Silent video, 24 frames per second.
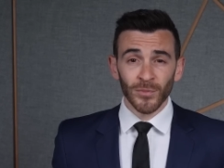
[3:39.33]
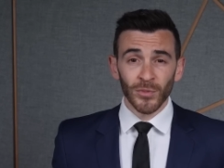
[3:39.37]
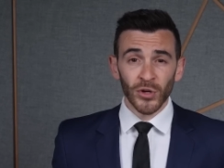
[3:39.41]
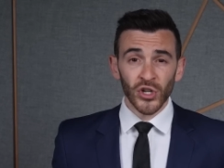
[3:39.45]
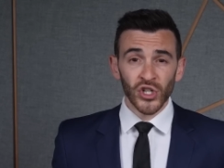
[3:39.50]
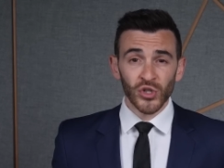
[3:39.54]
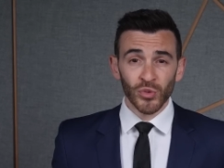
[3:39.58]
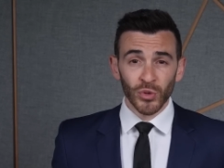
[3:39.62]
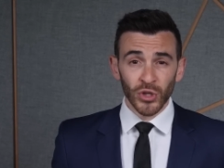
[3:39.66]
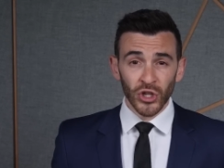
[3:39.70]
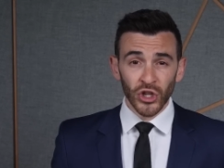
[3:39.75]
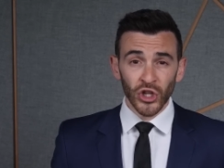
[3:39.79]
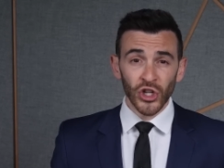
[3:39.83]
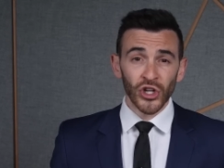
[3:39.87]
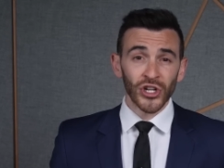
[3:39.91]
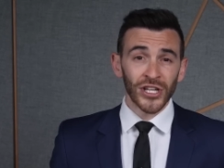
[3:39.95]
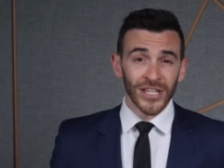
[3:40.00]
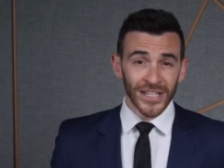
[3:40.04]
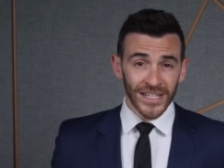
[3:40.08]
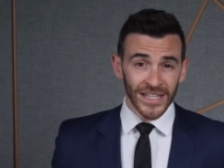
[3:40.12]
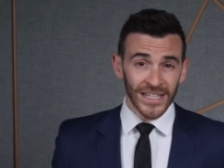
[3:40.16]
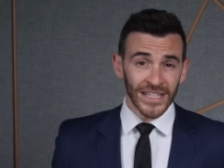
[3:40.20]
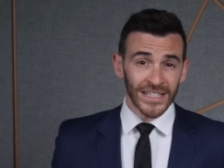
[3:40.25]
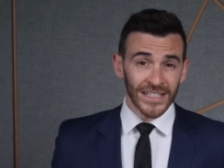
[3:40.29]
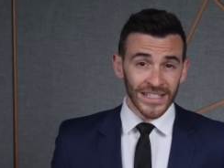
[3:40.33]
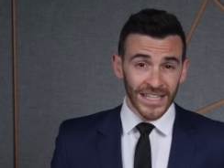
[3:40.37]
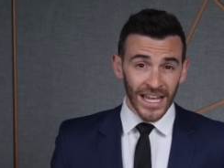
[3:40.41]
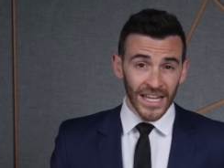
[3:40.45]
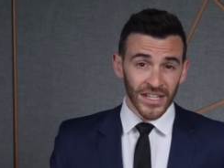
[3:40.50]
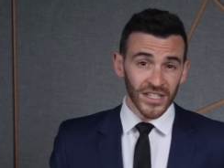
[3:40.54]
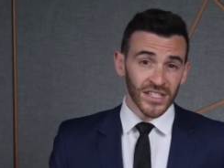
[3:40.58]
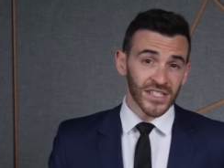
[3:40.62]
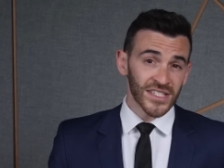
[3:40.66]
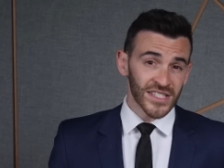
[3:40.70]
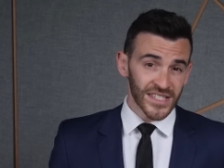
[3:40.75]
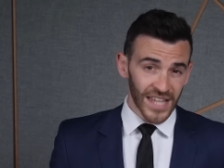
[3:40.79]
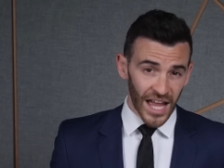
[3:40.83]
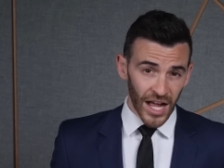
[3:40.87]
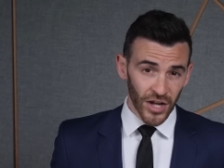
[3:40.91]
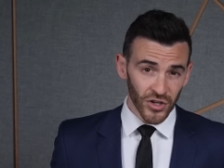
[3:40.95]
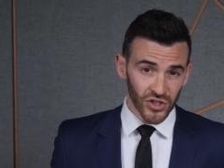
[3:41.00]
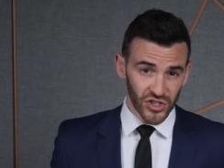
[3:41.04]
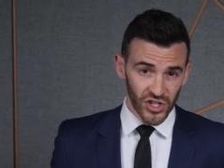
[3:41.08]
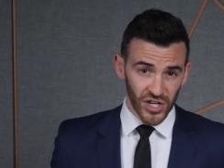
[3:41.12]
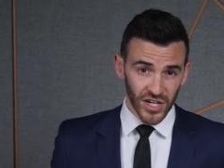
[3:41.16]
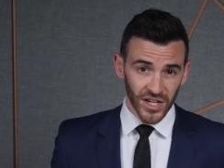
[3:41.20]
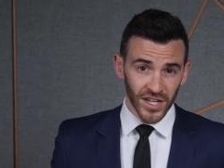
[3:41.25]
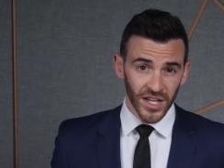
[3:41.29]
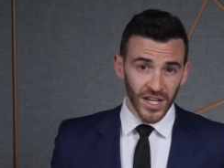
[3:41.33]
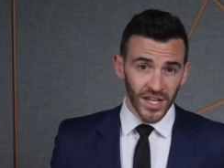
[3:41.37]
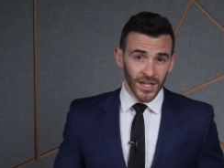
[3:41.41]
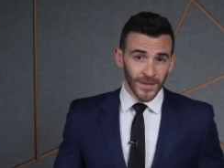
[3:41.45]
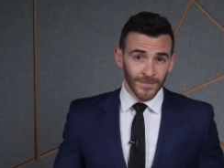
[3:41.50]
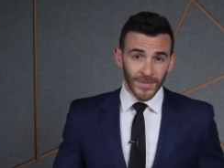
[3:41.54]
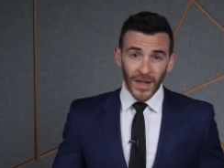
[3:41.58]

Bush would look at it and get nostalgic.